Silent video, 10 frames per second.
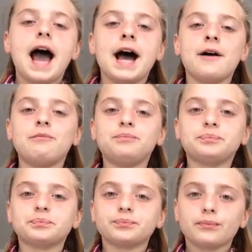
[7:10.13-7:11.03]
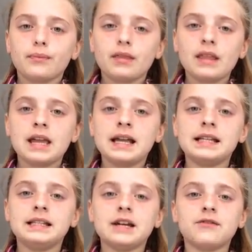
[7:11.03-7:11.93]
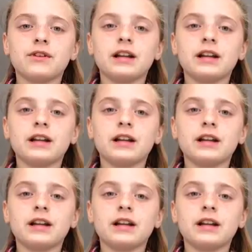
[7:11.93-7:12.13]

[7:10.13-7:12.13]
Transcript: And he didn't